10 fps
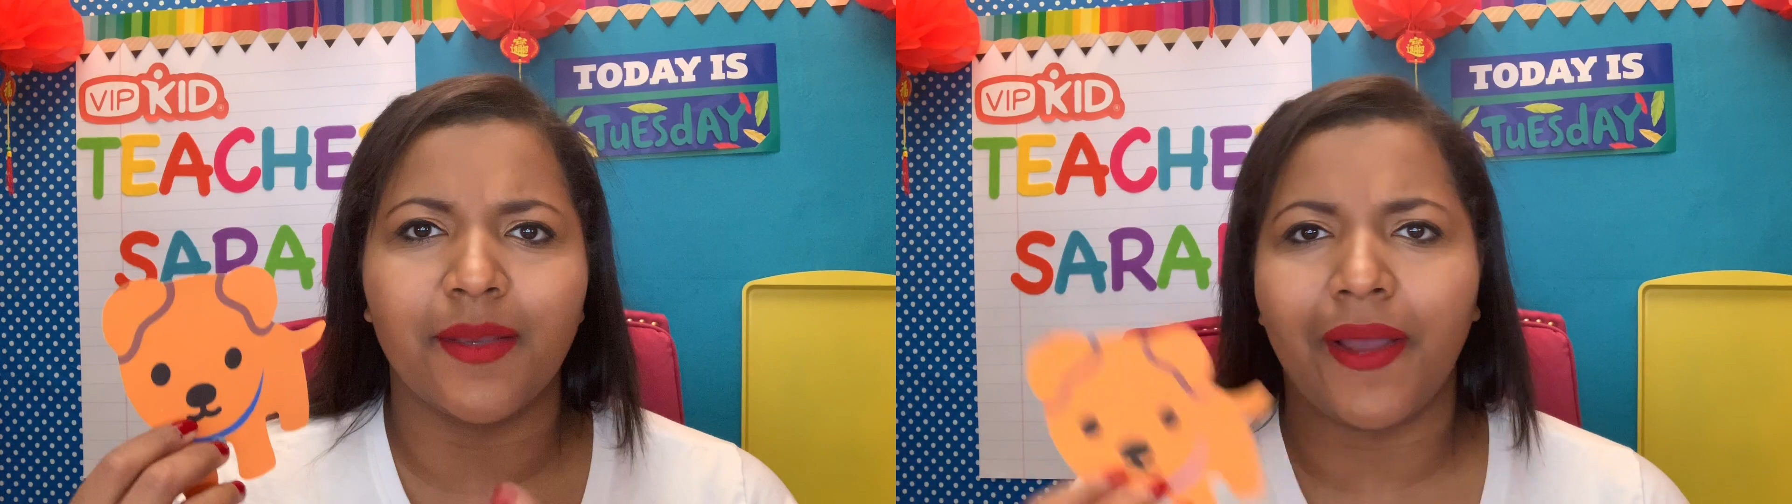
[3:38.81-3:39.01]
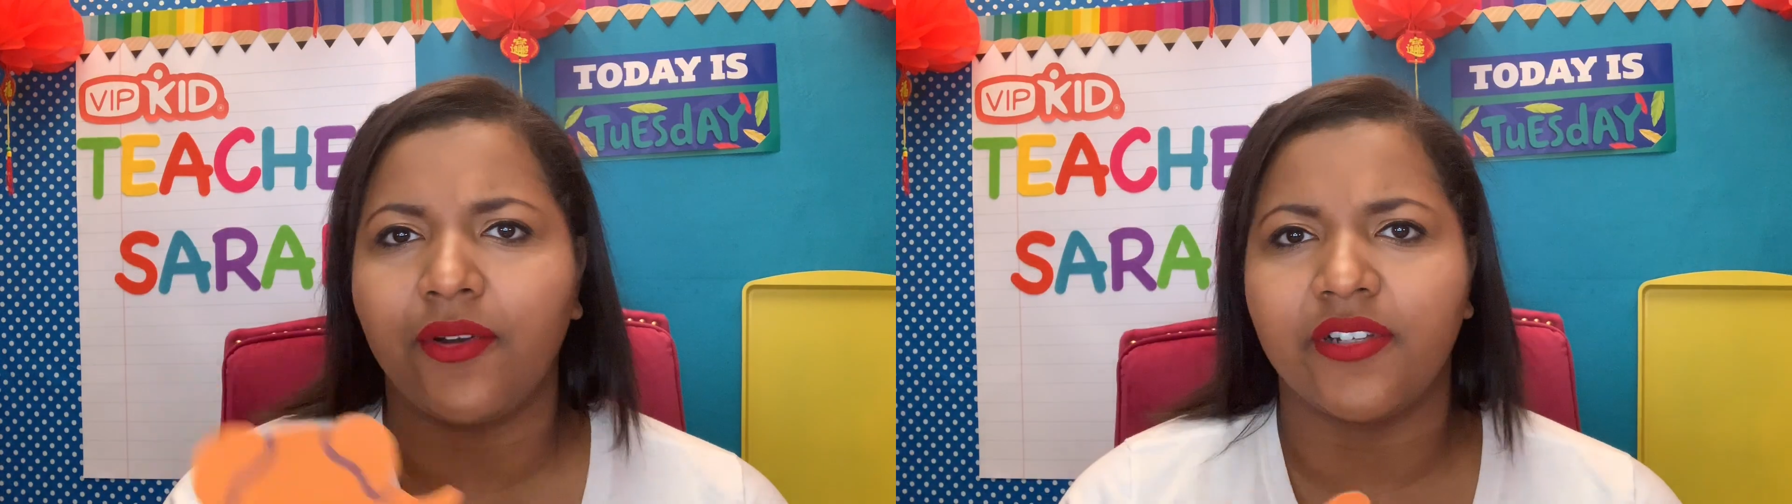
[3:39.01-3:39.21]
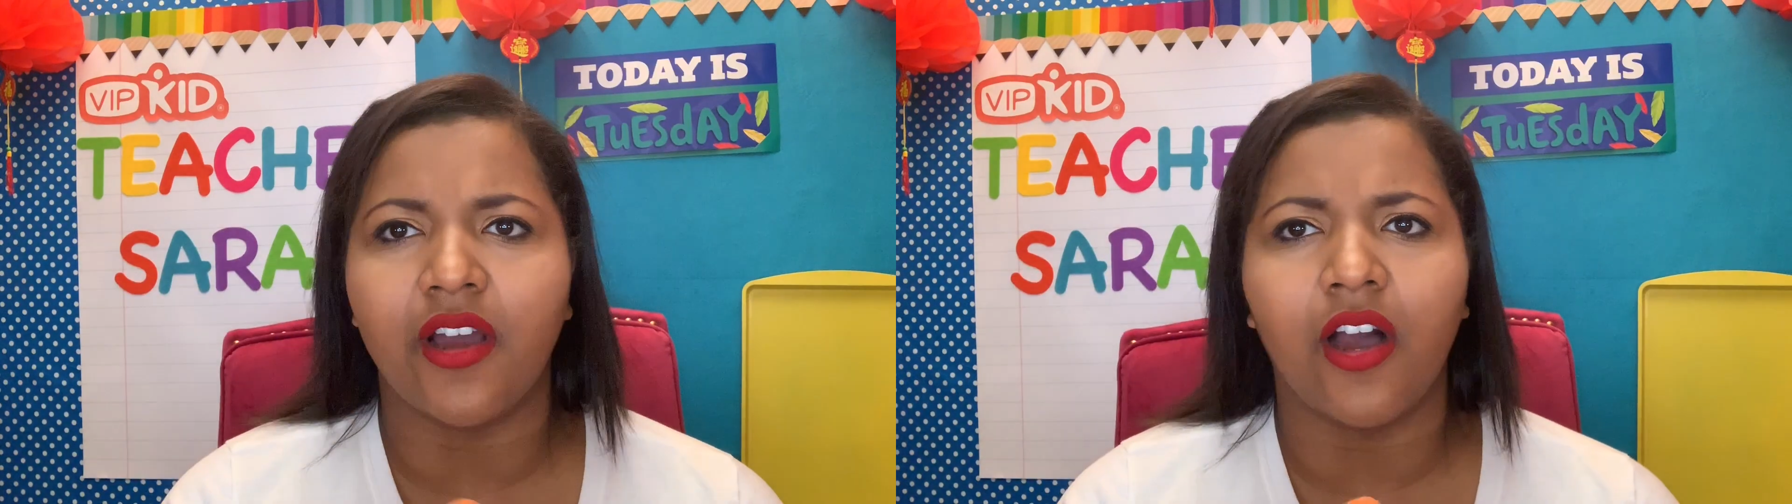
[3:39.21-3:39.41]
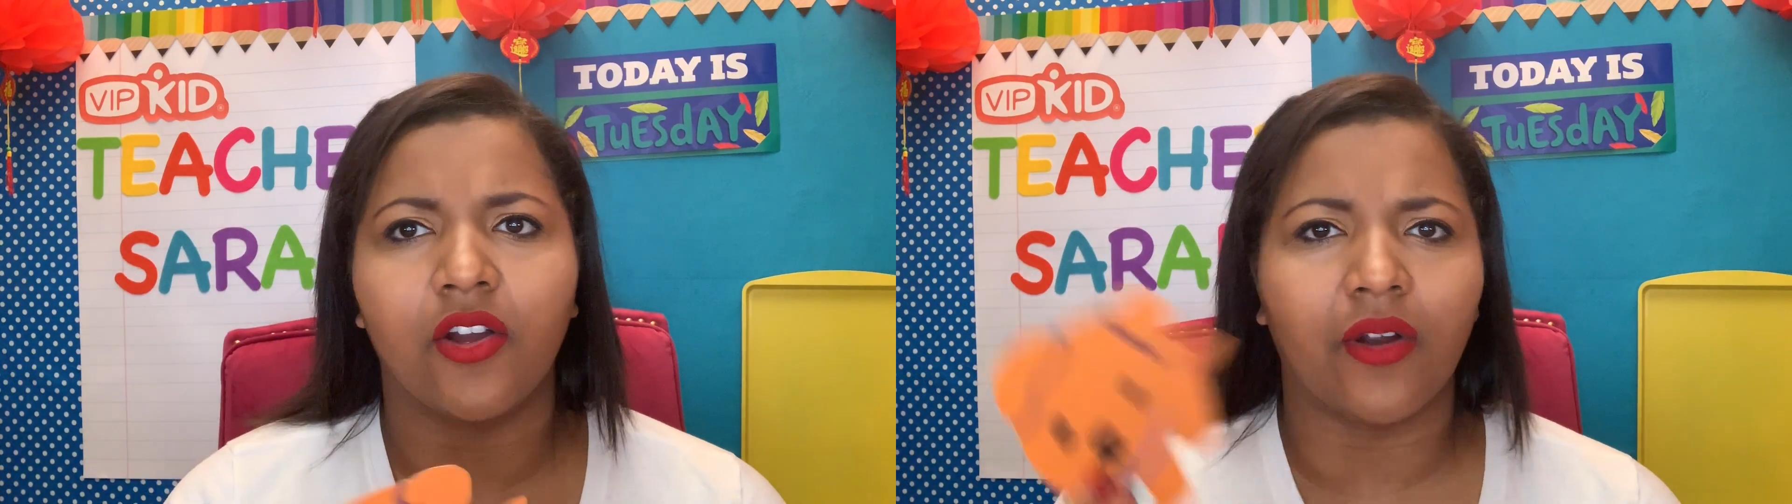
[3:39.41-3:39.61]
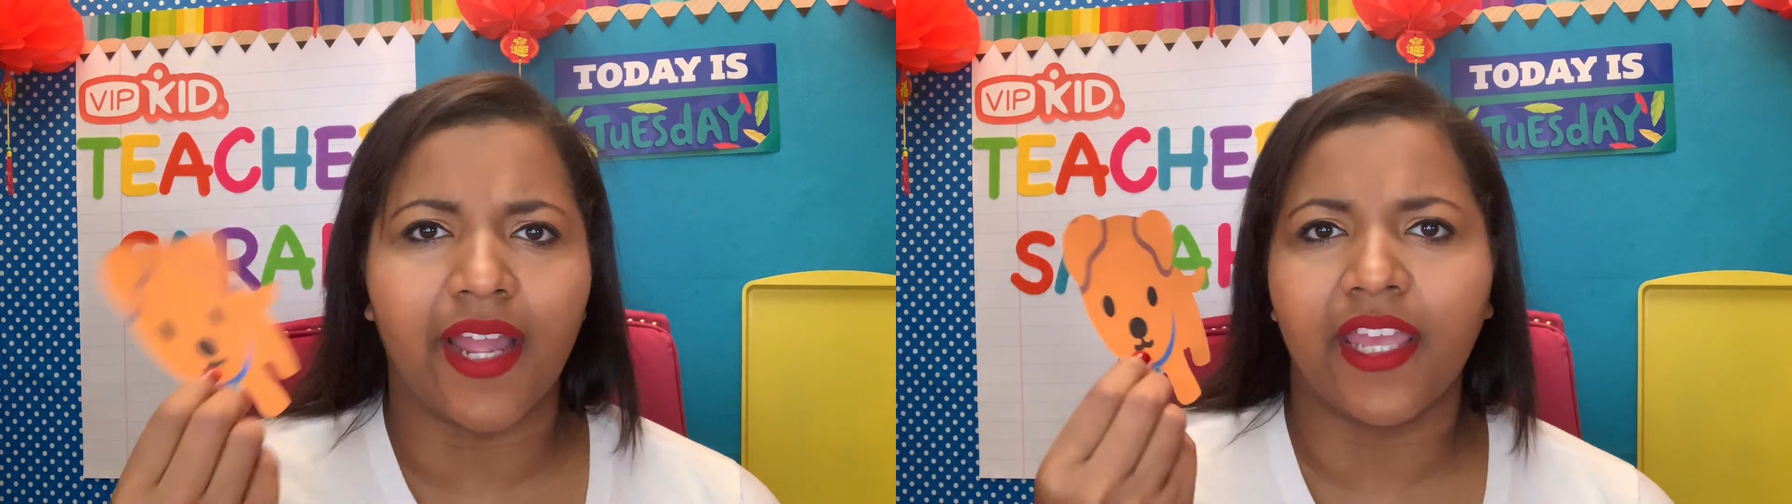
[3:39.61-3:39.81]
about a dog,
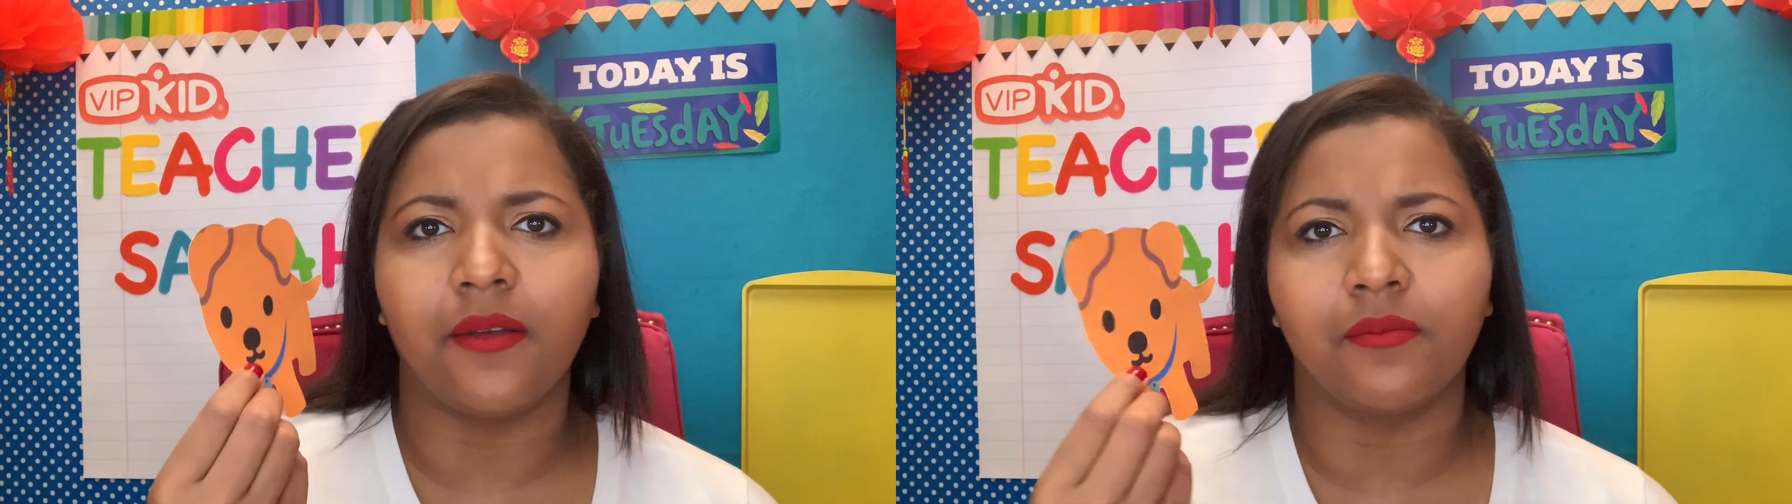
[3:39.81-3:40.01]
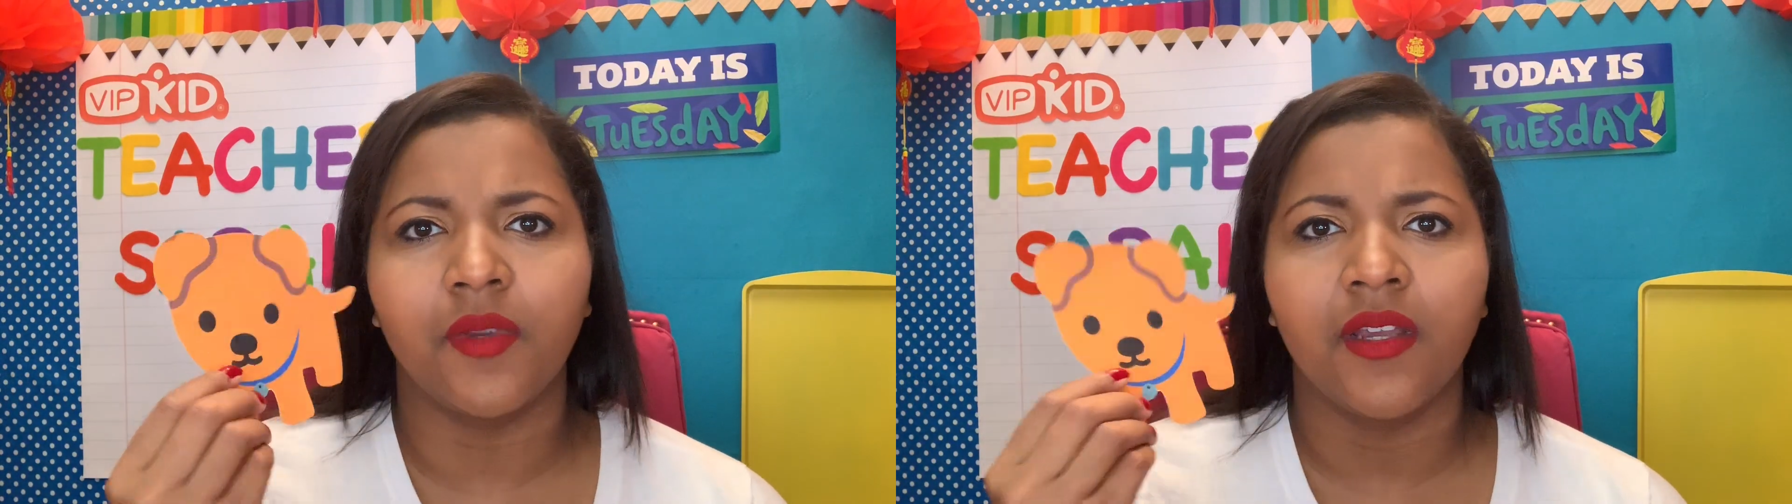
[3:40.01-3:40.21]
or I can